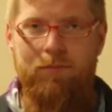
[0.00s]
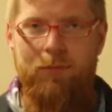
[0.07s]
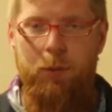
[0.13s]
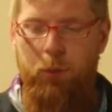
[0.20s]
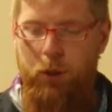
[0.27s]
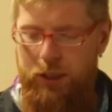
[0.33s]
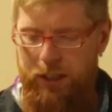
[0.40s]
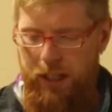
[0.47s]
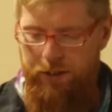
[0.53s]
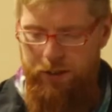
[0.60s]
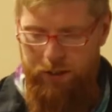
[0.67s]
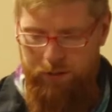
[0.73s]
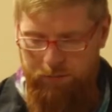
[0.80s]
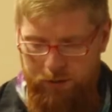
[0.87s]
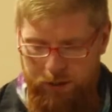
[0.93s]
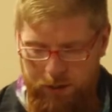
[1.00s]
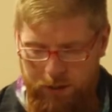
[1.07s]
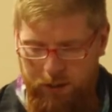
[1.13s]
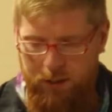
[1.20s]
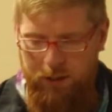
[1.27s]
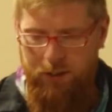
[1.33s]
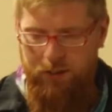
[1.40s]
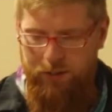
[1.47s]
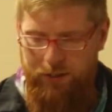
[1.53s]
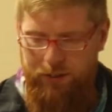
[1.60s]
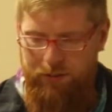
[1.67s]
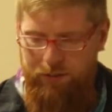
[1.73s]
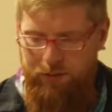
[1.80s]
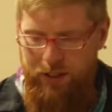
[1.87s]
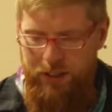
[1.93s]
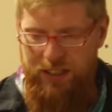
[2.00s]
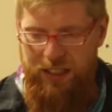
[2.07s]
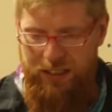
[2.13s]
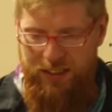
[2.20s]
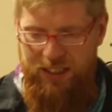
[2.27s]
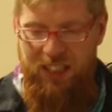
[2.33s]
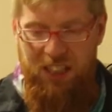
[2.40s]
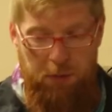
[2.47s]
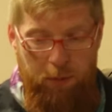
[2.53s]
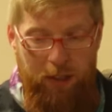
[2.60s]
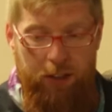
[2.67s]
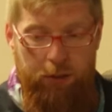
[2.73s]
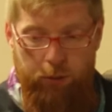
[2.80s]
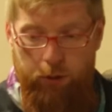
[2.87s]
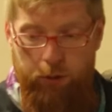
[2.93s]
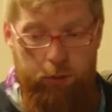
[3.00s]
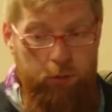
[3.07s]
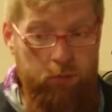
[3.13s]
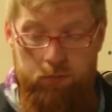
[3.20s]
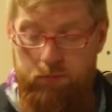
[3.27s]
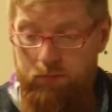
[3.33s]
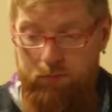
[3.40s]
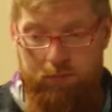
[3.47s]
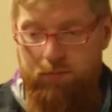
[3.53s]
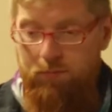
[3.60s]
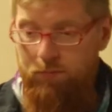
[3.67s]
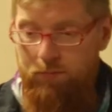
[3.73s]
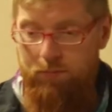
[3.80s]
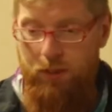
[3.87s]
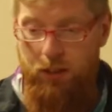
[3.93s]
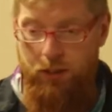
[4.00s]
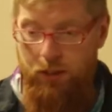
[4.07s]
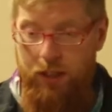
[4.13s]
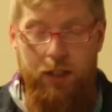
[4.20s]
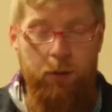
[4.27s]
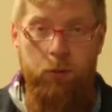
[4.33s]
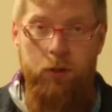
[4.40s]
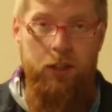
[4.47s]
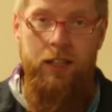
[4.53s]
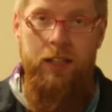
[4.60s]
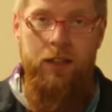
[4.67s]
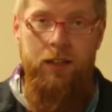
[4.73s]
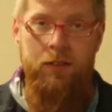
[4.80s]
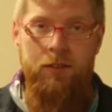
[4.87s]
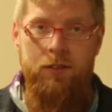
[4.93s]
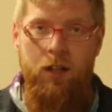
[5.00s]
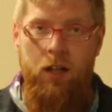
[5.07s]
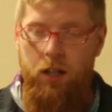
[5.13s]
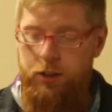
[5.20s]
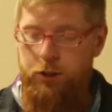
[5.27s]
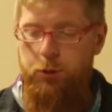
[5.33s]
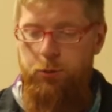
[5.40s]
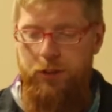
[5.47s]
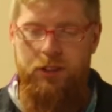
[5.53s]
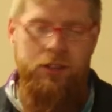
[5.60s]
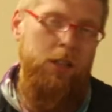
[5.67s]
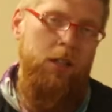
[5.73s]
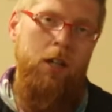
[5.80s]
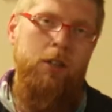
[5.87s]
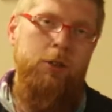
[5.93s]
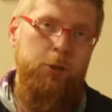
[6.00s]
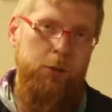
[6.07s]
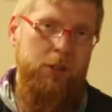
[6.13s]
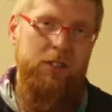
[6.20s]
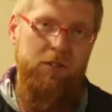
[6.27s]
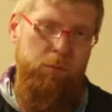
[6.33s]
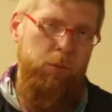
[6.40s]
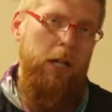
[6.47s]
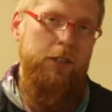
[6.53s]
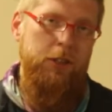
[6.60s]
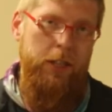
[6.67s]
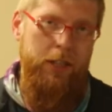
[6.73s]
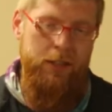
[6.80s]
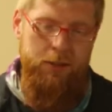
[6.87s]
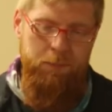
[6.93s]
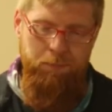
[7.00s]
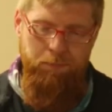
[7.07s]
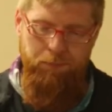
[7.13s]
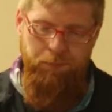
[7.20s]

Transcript: We put it together, and this has seen me through literally hundreds and hundreds of projects.